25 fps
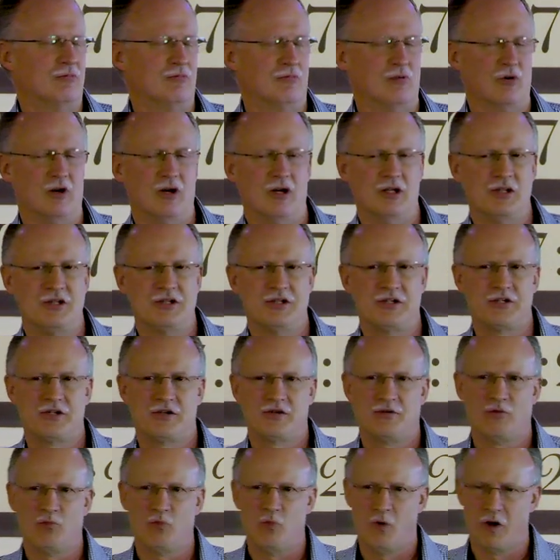
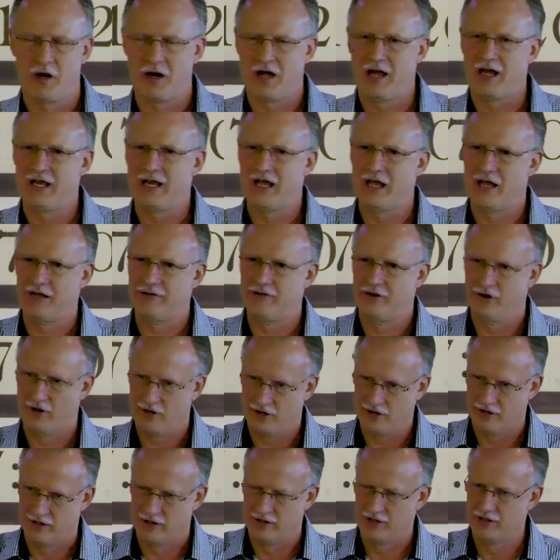was what I had
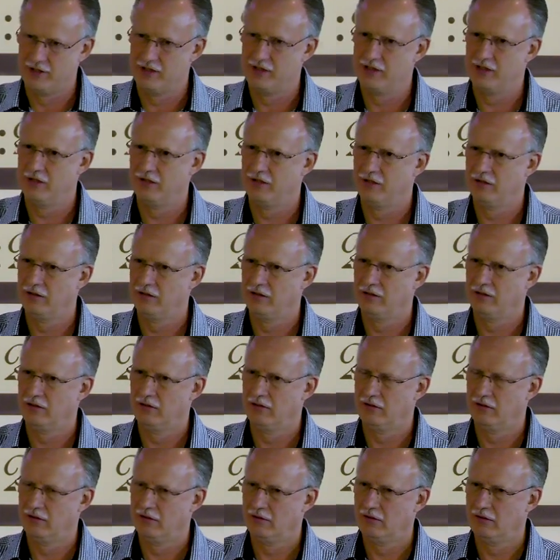earned
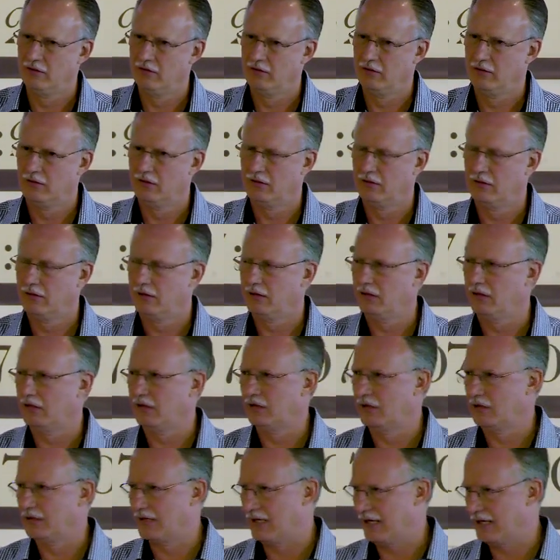
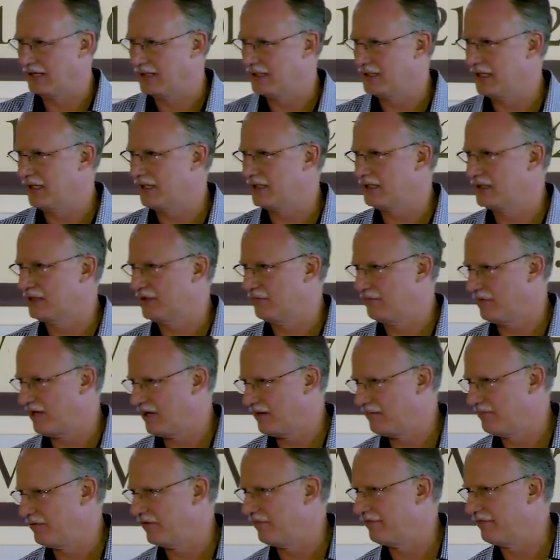in the context of
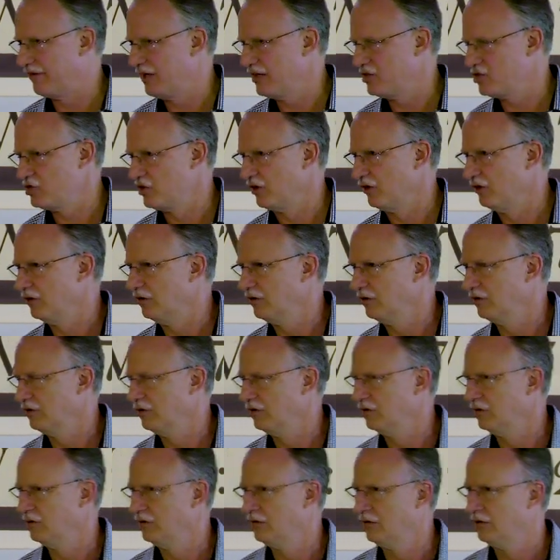my profession
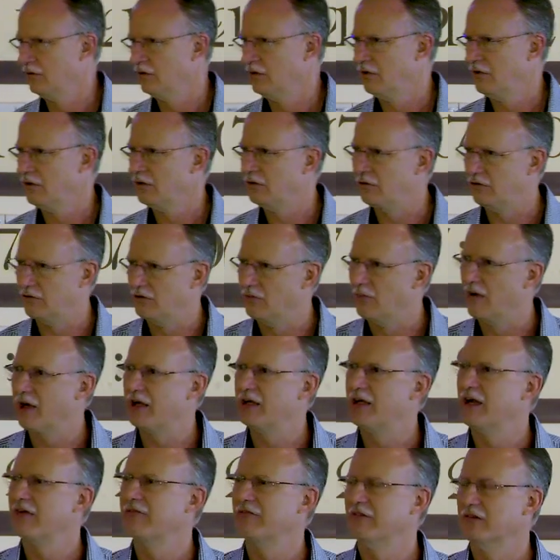through
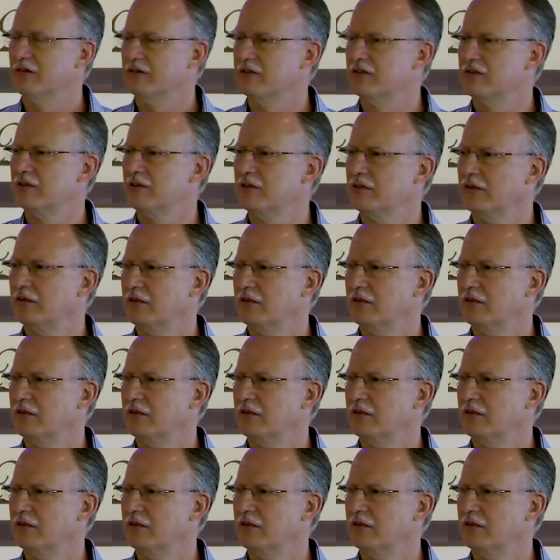my efforts.